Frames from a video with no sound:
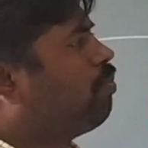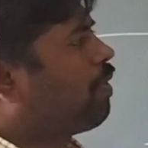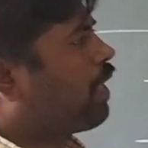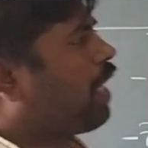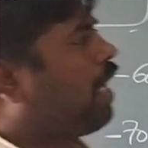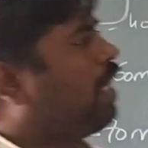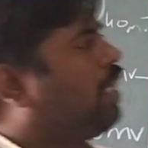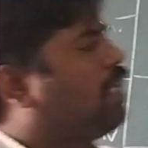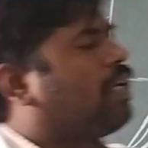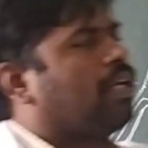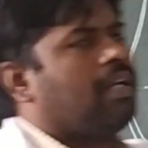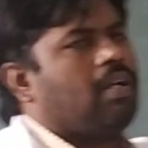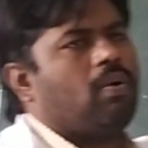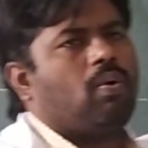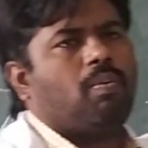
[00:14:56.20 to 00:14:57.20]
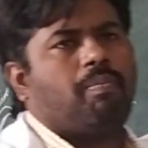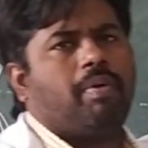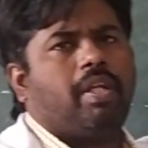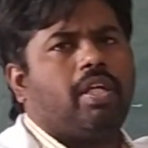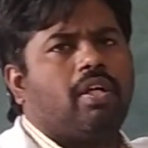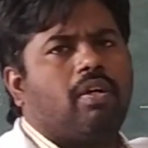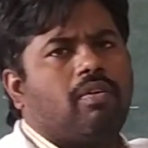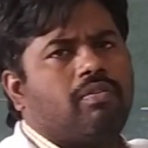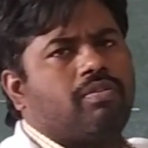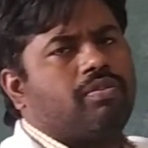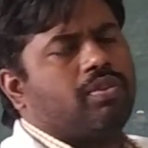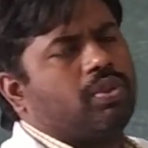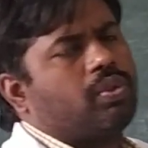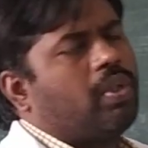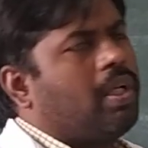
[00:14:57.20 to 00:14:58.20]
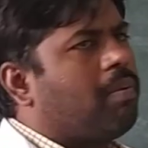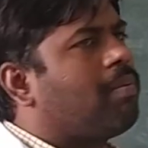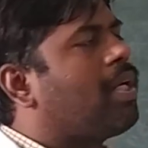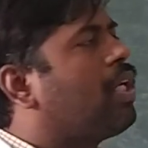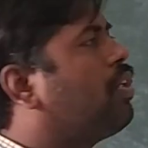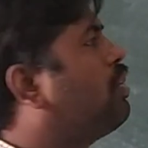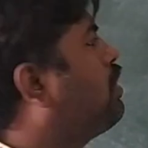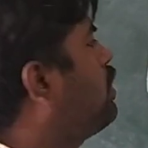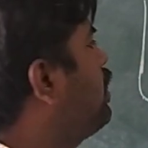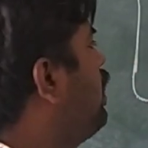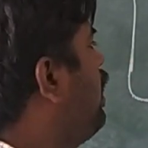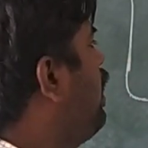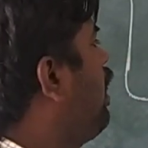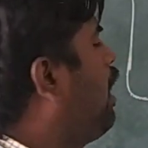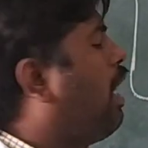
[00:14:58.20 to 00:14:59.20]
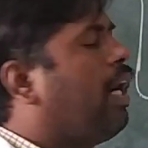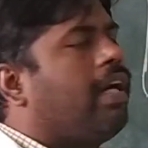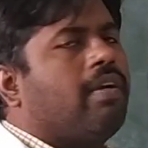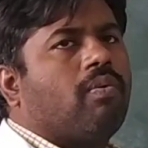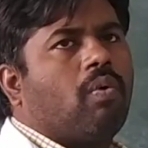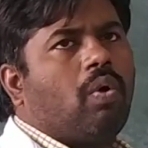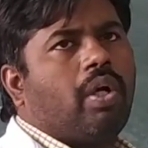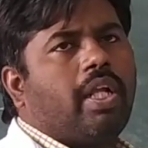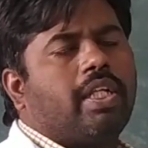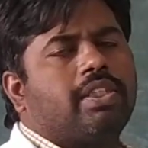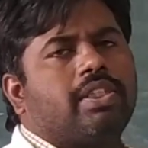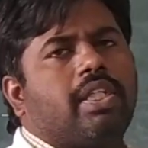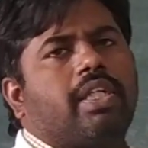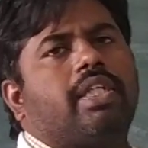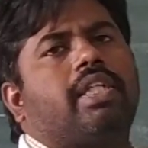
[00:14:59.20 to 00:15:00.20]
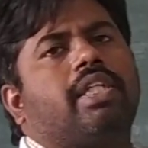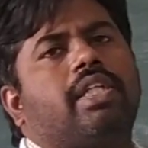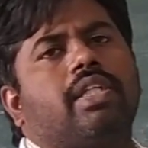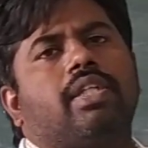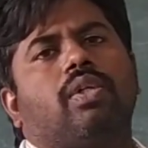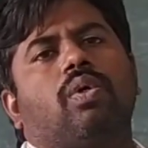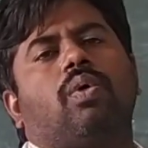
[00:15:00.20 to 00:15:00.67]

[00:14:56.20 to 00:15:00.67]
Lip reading: to mechanical opening of sodium ions and voltage gated